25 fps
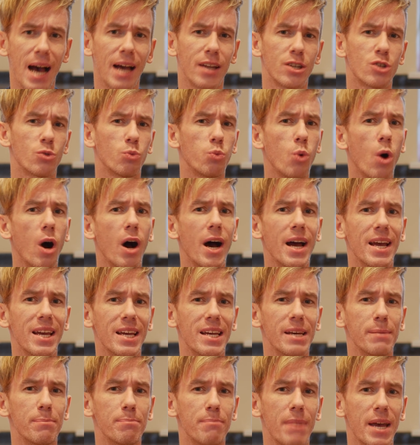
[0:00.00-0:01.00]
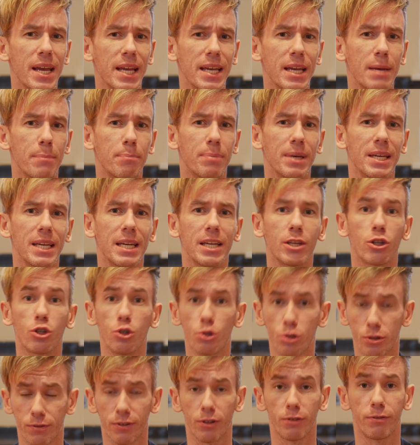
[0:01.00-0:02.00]
and why it may be
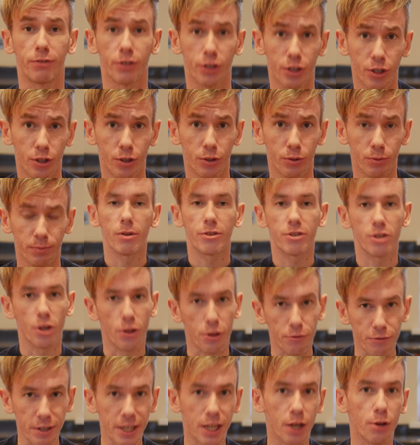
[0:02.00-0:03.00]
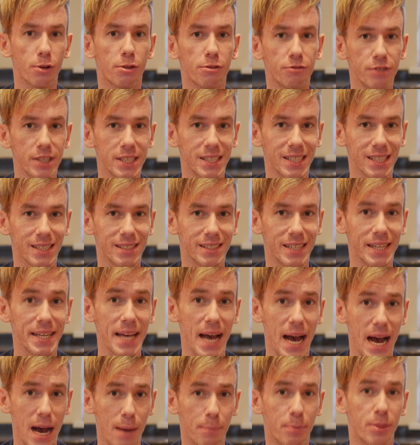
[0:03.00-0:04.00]
useful for you. So the Ricoh
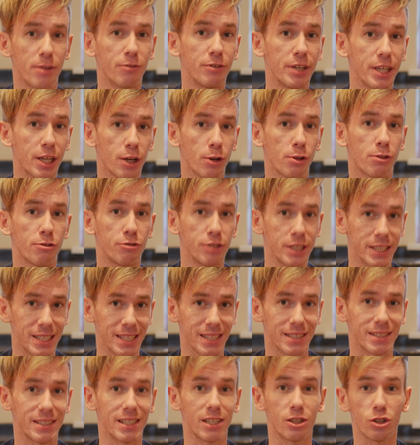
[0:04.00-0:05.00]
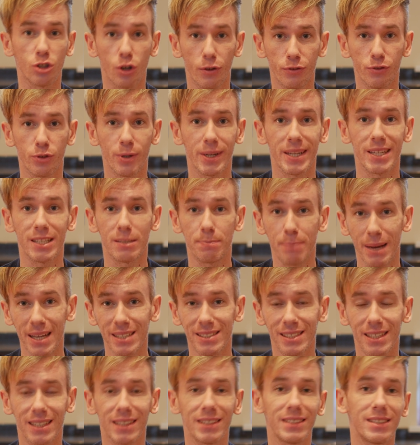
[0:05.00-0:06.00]
360 app, the Ricoh 360 software, is
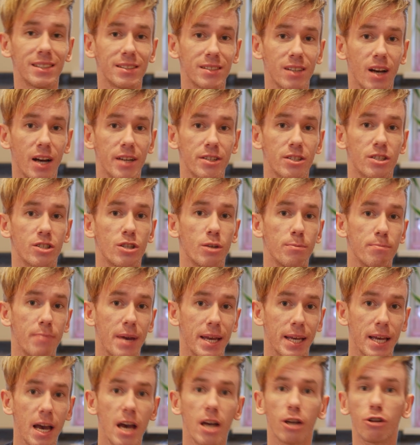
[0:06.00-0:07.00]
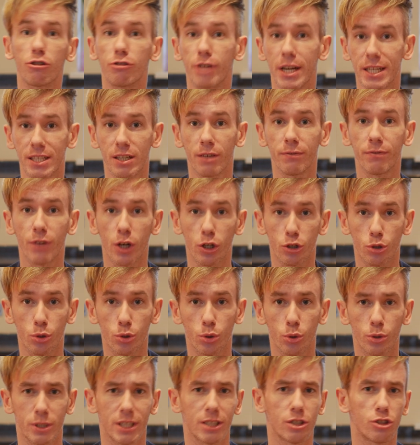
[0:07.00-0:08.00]
basically designed to make creating virtual
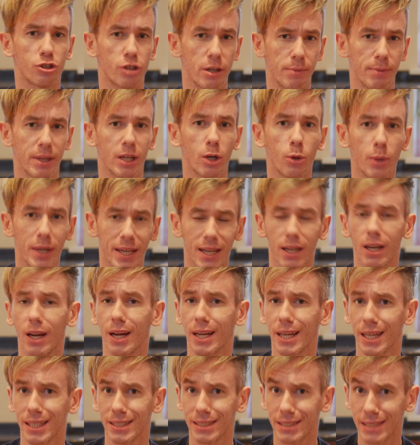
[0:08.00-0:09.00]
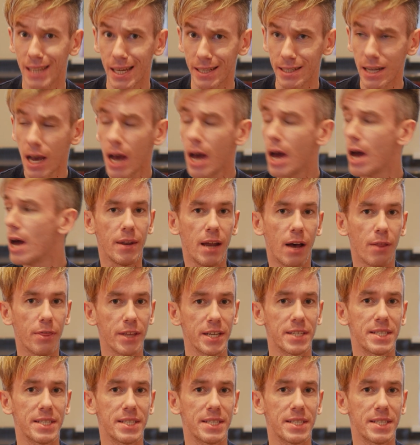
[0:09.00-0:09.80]
tours extremely quick, like I said. Now,